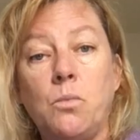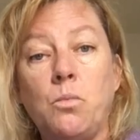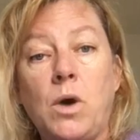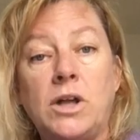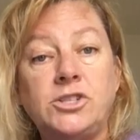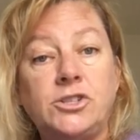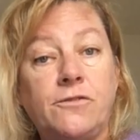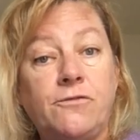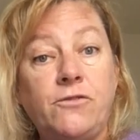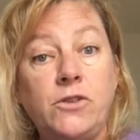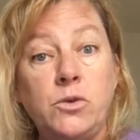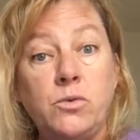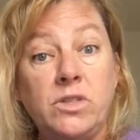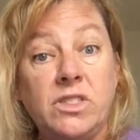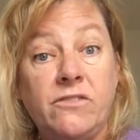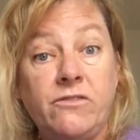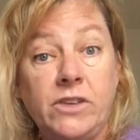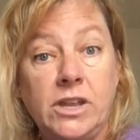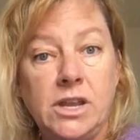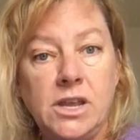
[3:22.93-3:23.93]
watch a few of
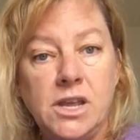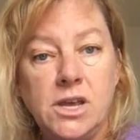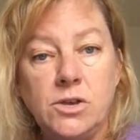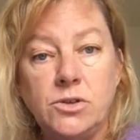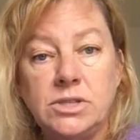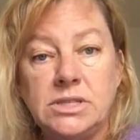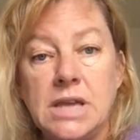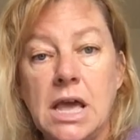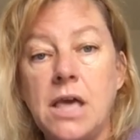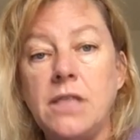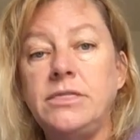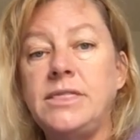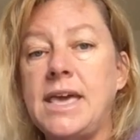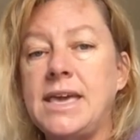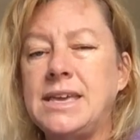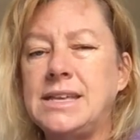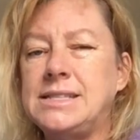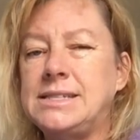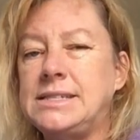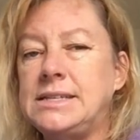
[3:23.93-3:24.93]
the videos, they
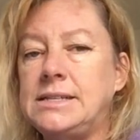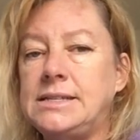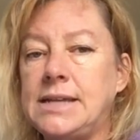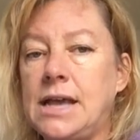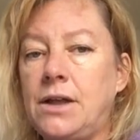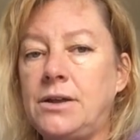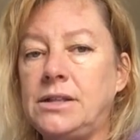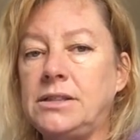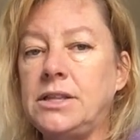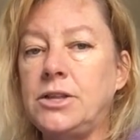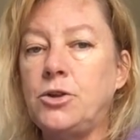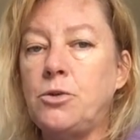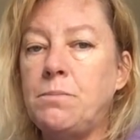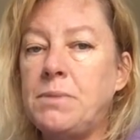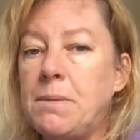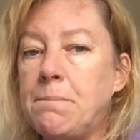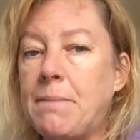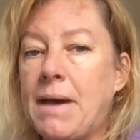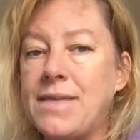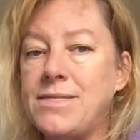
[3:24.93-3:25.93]
could sit down a little
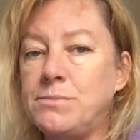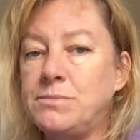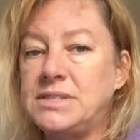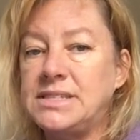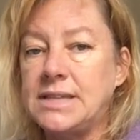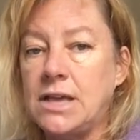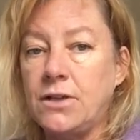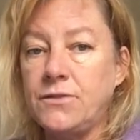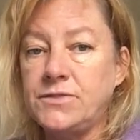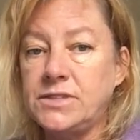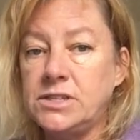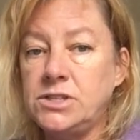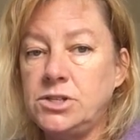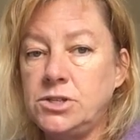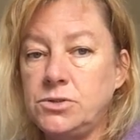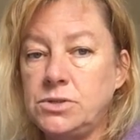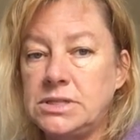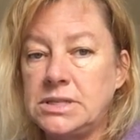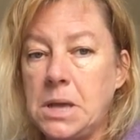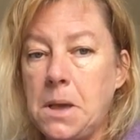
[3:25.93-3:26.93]
bit by themselves and
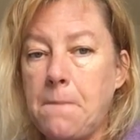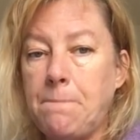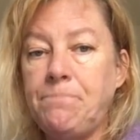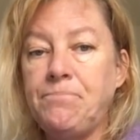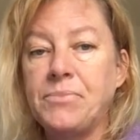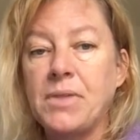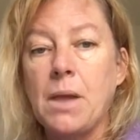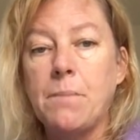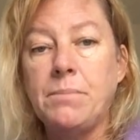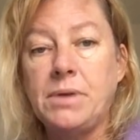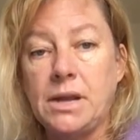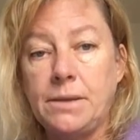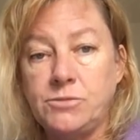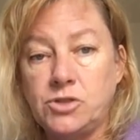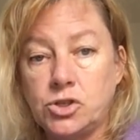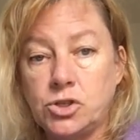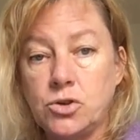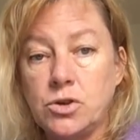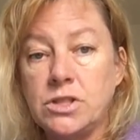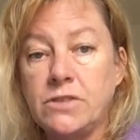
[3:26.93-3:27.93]
do some. But I'm
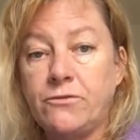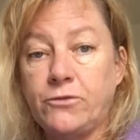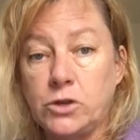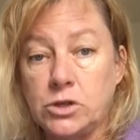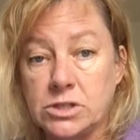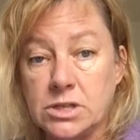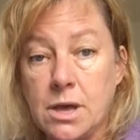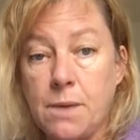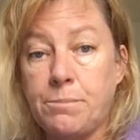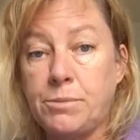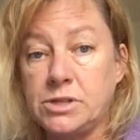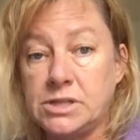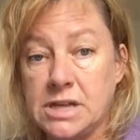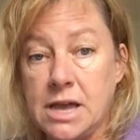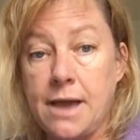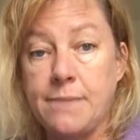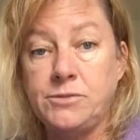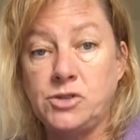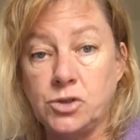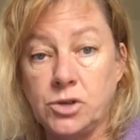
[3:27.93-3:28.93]
sure the first couple
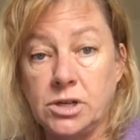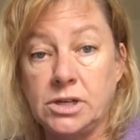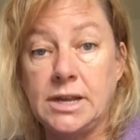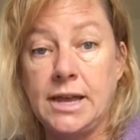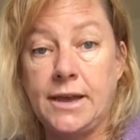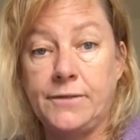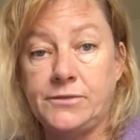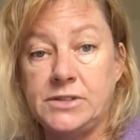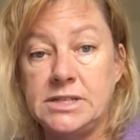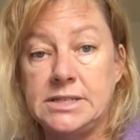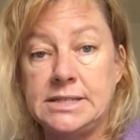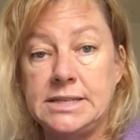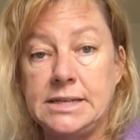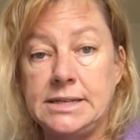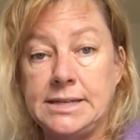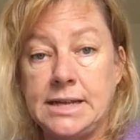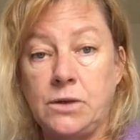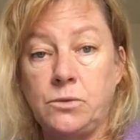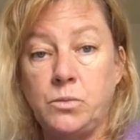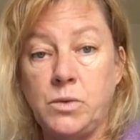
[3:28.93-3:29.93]
times you're going to have to sit
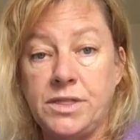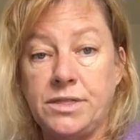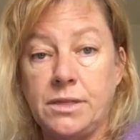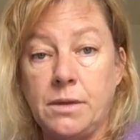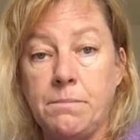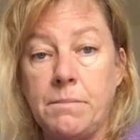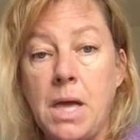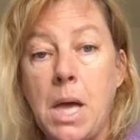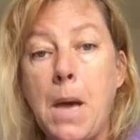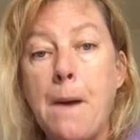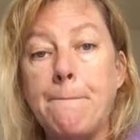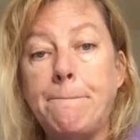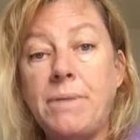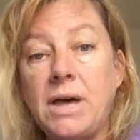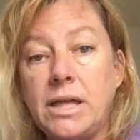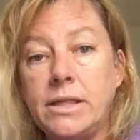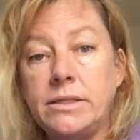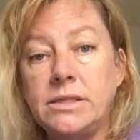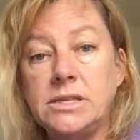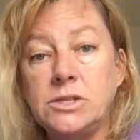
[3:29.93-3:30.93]
down with them.
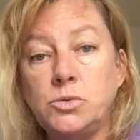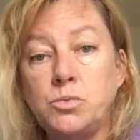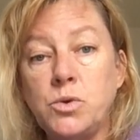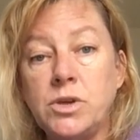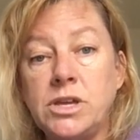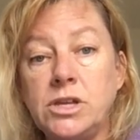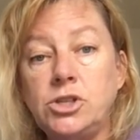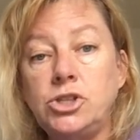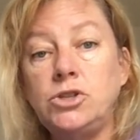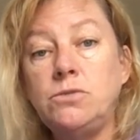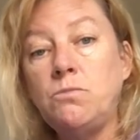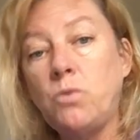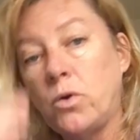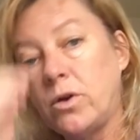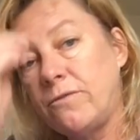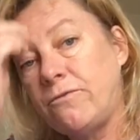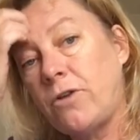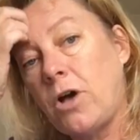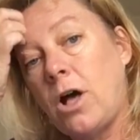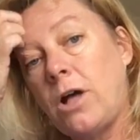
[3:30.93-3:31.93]
But this will get you more
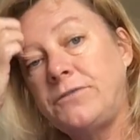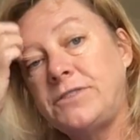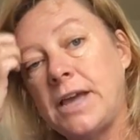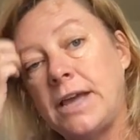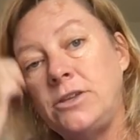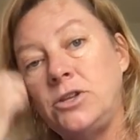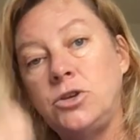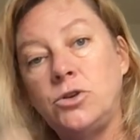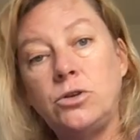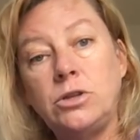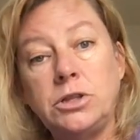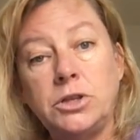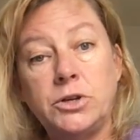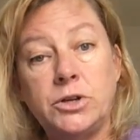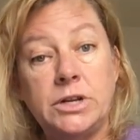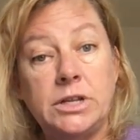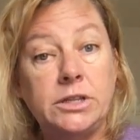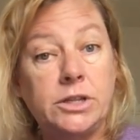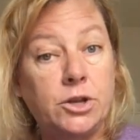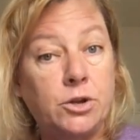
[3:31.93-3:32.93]
involved, and you'll
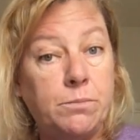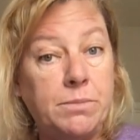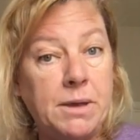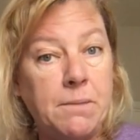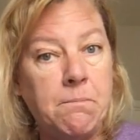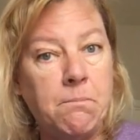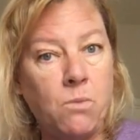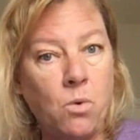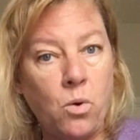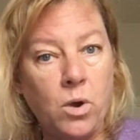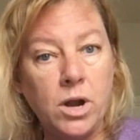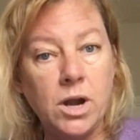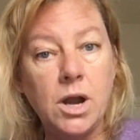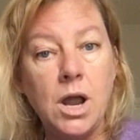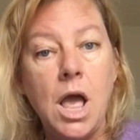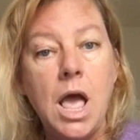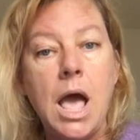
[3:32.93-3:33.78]
learn a little bit more